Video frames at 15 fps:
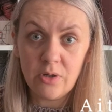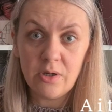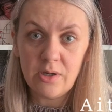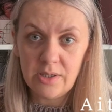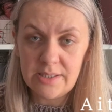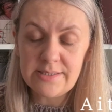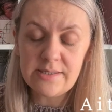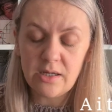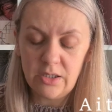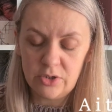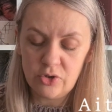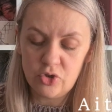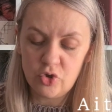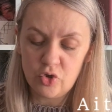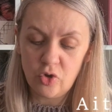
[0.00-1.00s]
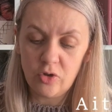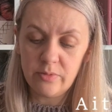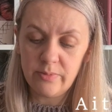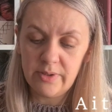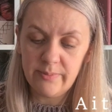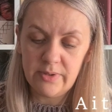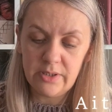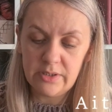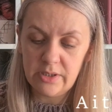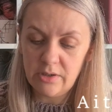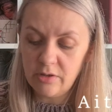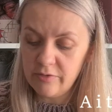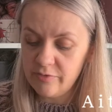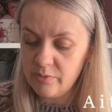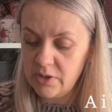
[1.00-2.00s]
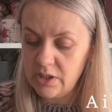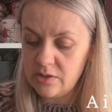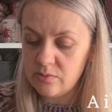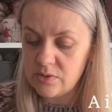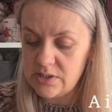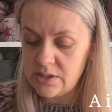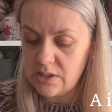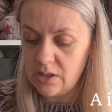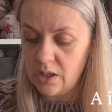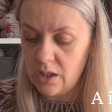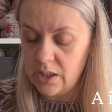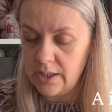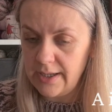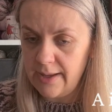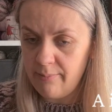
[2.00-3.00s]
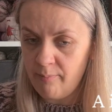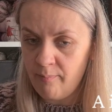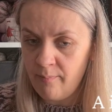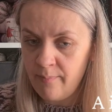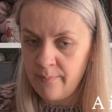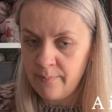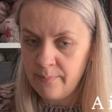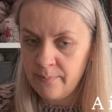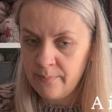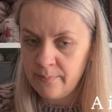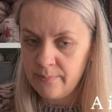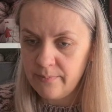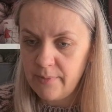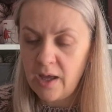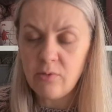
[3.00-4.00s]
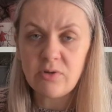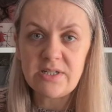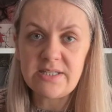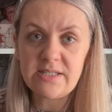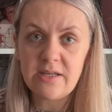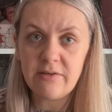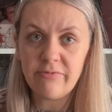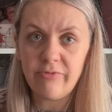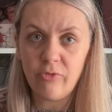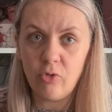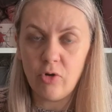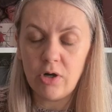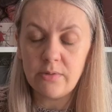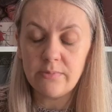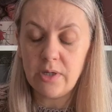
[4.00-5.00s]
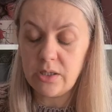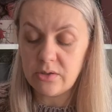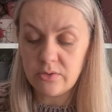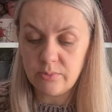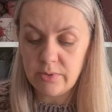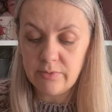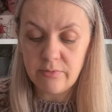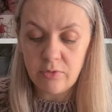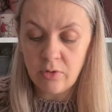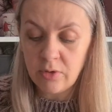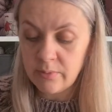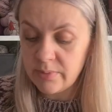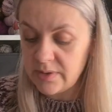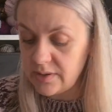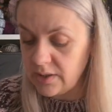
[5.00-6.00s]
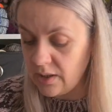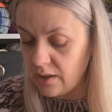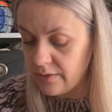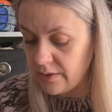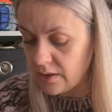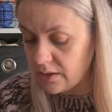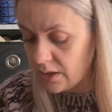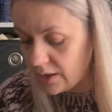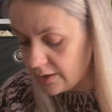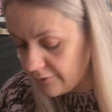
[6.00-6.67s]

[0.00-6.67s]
It's Aito Shawl by Melody Hoffman. It was in line, I want to say 4. I could be wrong, but yeah, I think line